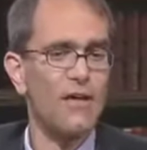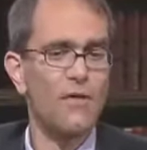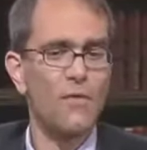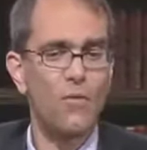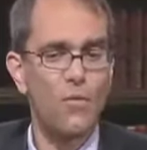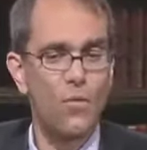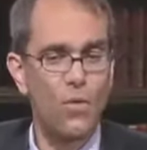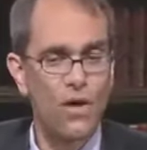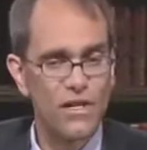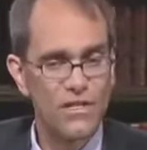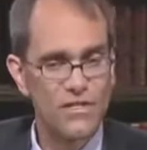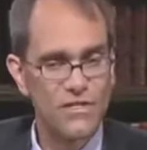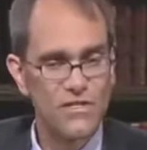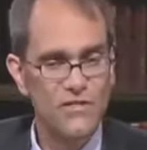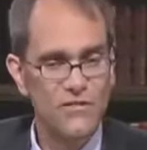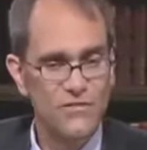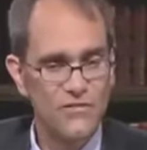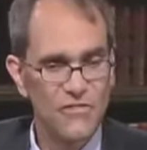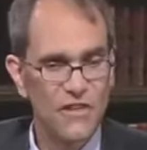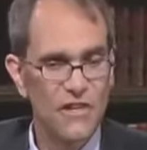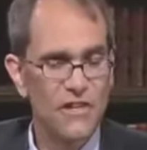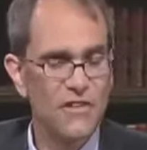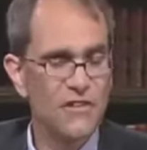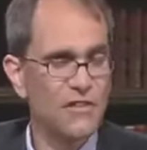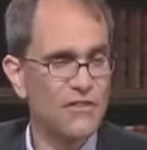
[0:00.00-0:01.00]
What is the
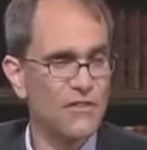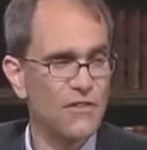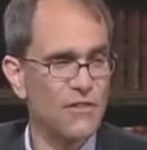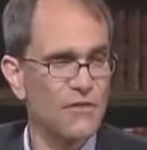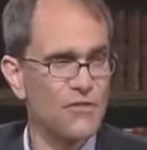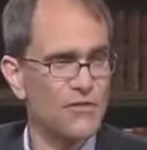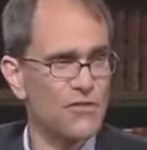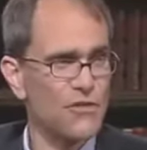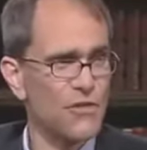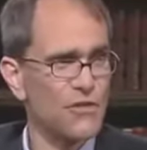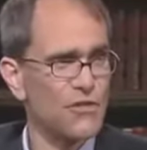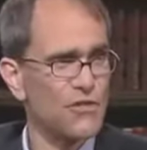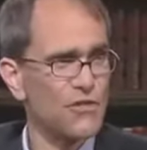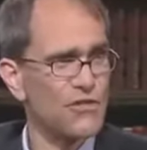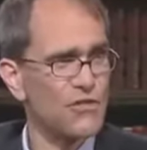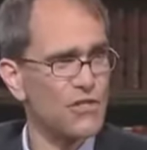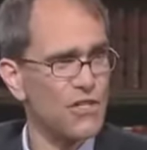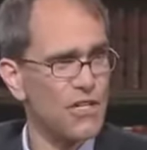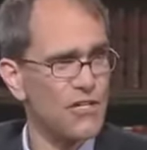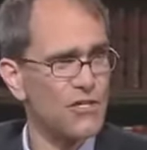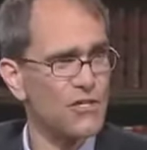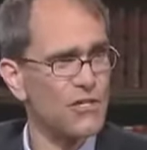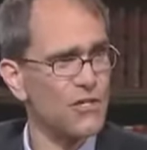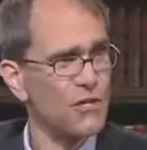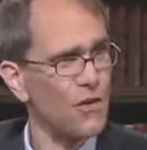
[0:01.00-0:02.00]
faith that those churches
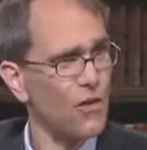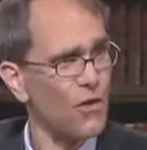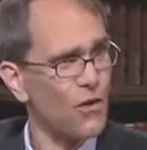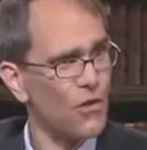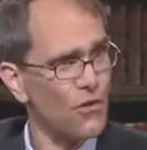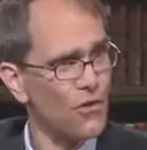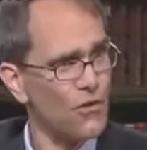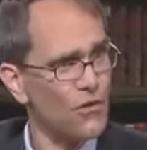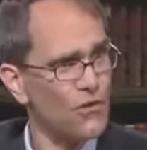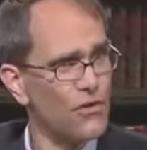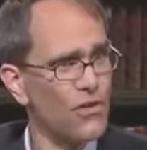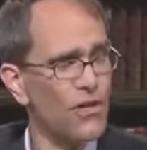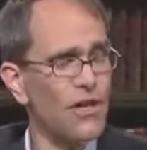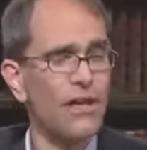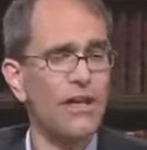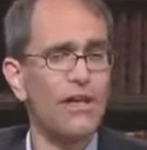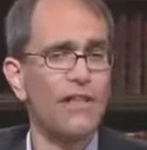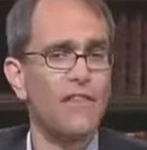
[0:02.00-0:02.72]
teach and hold?